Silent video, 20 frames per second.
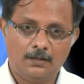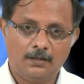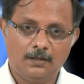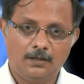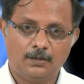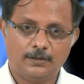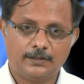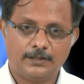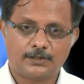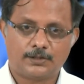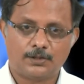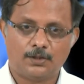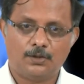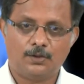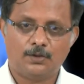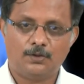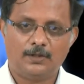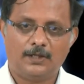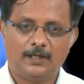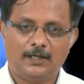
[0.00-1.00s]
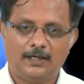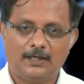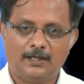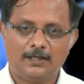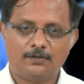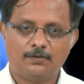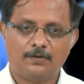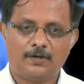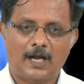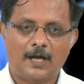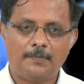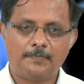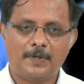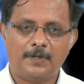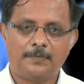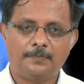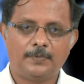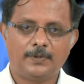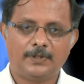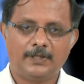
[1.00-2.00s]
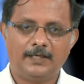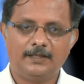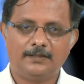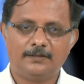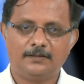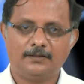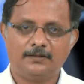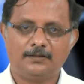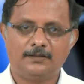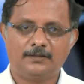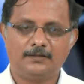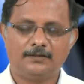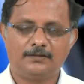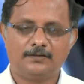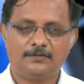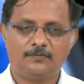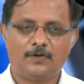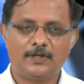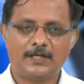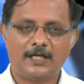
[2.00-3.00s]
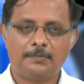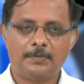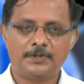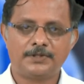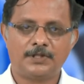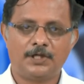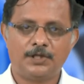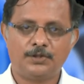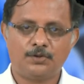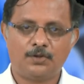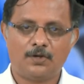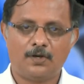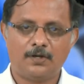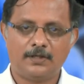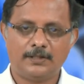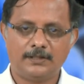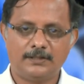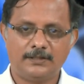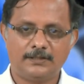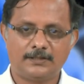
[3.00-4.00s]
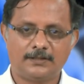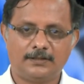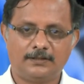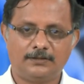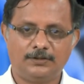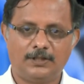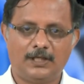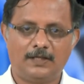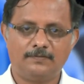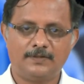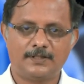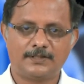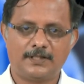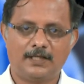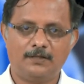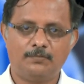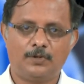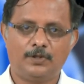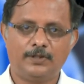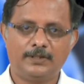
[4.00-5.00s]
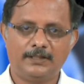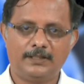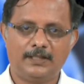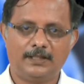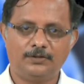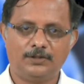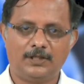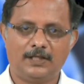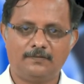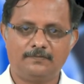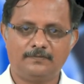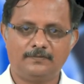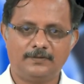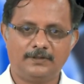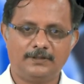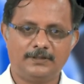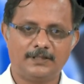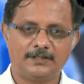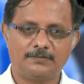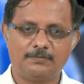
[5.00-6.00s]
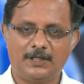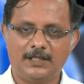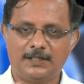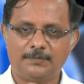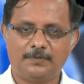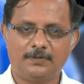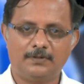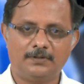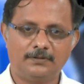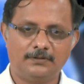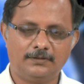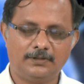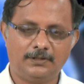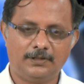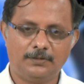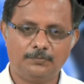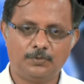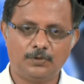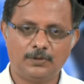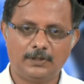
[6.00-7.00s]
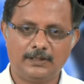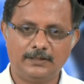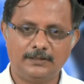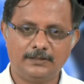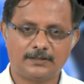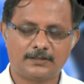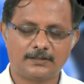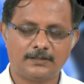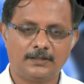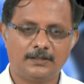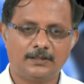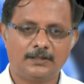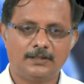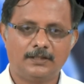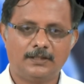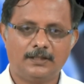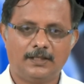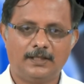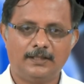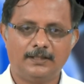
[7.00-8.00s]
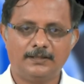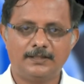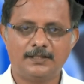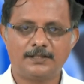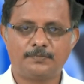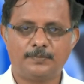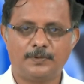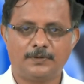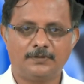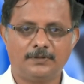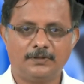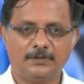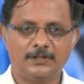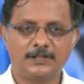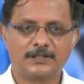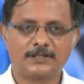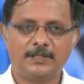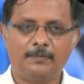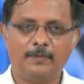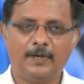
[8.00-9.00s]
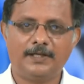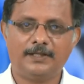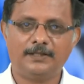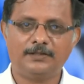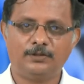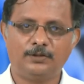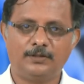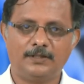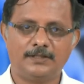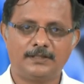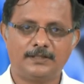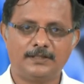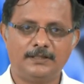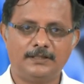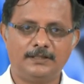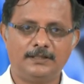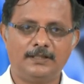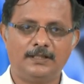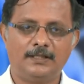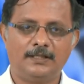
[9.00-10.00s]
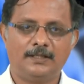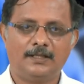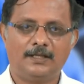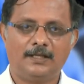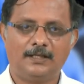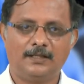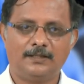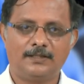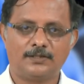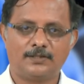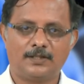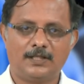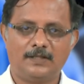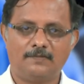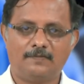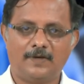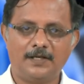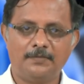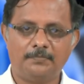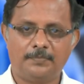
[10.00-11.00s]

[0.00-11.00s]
Okay, so to wrap up, right, what happens in a neuron is you have the cell body and it has multiple input lines, right. In this schematic you can see there is only one